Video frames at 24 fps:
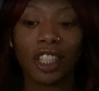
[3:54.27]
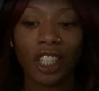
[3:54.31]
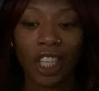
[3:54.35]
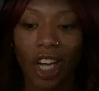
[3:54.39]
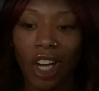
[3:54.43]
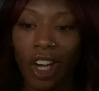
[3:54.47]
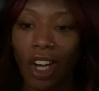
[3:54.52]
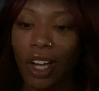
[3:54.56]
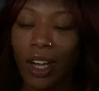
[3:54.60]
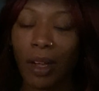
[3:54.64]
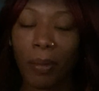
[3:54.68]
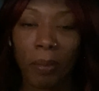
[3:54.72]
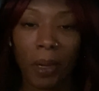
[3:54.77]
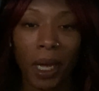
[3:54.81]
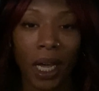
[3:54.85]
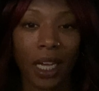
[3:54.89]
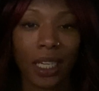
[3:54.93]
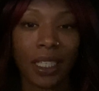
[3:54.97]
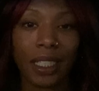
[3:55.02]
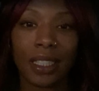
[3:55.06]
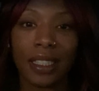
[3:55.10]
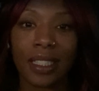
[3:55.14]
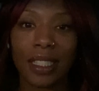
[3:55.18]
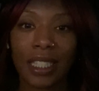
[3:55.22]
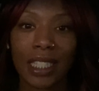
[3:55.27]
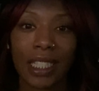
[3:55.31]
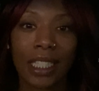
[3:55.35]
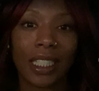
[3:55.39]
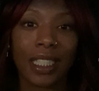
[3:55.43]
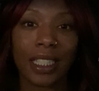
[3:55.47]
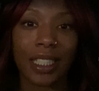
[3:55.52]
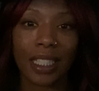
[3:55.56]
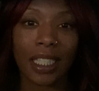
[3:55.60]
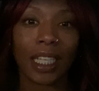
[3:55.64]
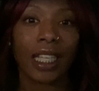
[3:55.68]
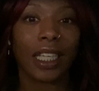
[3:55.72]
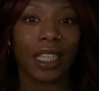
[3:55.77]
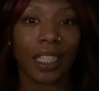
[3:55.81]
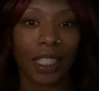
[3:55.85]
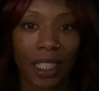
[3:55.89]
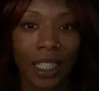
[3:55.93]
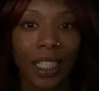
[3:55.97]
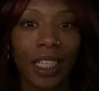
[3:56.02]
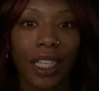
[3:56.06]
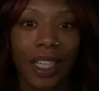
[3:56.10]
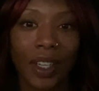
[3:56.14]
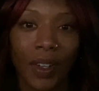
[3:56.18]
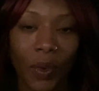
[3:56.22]
law-abiding citizen
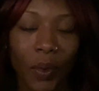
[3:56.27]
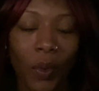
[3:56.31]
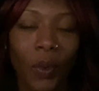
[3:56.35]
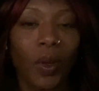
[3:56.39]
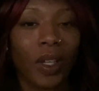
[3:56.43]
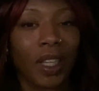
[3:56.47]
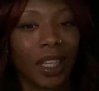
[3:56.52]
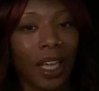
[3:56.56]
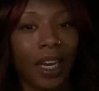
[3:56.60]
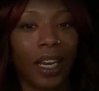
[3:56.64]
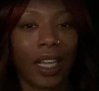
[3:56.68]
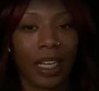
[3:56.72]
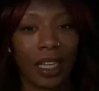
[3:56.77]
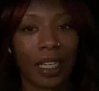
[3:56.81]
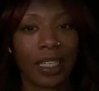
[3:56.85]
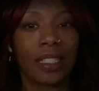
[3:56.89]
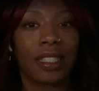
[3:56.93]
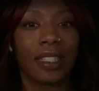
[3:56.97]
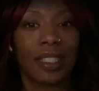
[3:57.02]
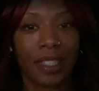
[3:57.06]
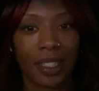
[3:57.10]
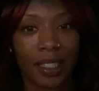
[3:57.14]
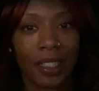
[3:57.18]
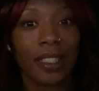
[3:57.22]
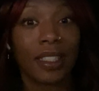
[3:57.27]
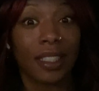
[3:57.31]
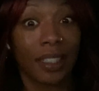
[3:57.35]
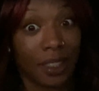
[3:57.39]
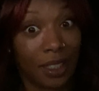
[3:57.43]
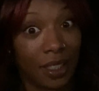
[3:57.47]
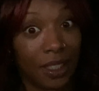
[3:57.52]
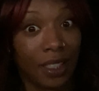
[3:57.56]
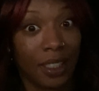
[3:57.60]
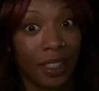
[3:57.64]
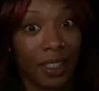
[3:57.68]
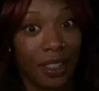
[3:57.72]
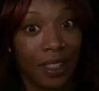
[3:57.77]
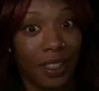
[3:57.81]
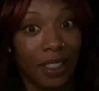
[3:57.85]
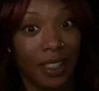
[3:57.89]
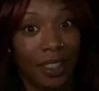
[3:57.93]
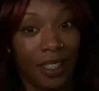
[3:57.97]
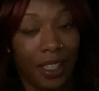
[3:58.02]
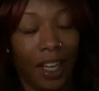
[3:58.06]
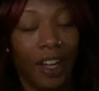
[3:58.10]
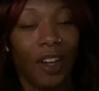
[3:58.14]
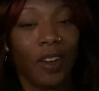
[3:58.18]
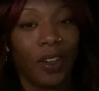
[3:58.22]
on that ass.
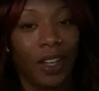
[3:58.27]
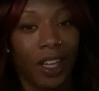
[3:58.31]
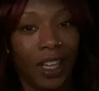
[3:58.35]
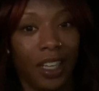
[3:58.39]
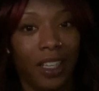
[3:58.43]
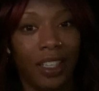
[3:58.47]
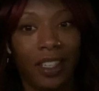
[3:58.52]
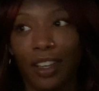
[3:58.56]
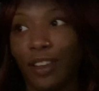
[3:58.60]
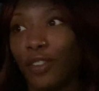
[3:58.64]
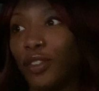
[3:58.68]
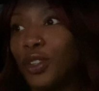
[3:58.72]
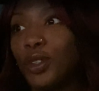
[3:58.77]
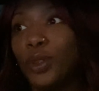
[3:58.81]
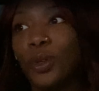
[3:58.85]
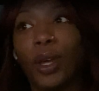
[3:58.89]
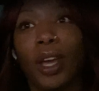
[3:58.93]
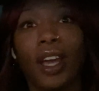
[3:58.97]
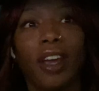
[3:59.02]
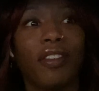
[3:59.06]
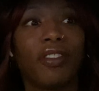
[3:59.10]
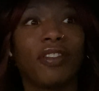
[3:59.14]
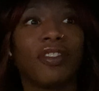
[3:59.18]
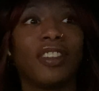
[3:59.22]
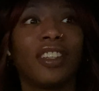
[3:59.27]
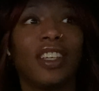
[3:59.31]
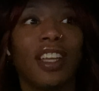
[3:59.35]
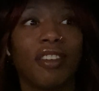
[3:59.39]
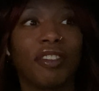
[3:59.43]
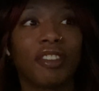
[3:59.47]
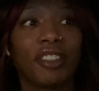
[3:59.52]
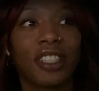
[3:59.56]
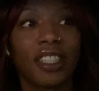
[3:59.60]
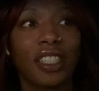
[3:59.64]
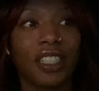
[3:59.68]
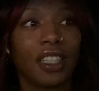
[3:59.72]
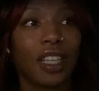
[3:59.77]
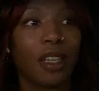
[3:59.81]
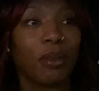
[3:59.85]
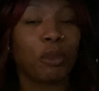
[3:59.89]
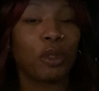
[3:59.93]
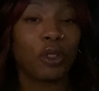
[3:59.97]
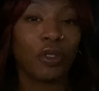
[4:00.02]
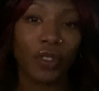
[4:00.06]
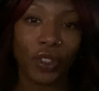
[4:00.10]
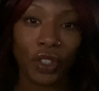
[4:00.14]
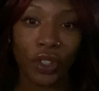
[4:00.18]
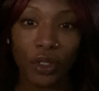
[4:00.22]
Okay? If you have never seen that
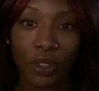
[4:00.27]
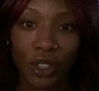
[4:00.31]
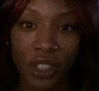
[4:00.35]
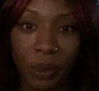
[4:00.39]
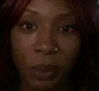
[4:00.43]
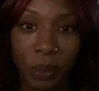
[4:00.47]
movie, you should